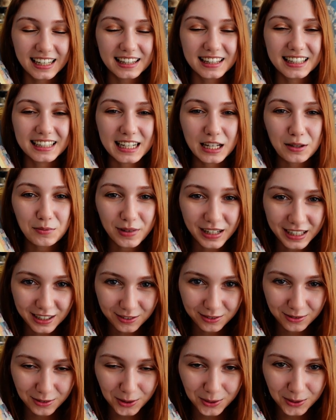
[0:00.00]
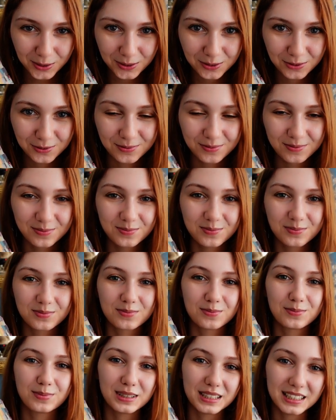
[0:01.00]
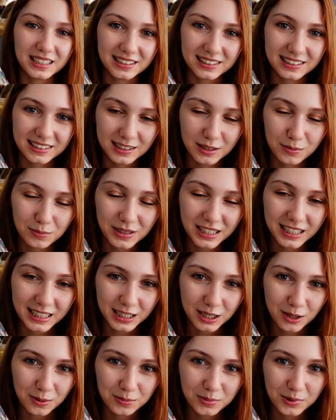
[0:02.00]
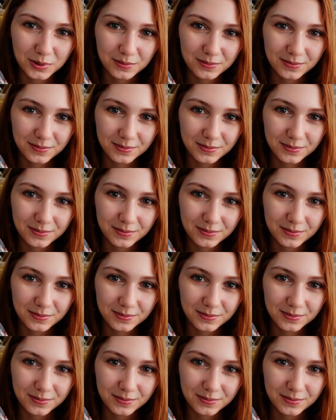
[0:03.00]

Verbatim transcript: then I beg of you, please pick it up.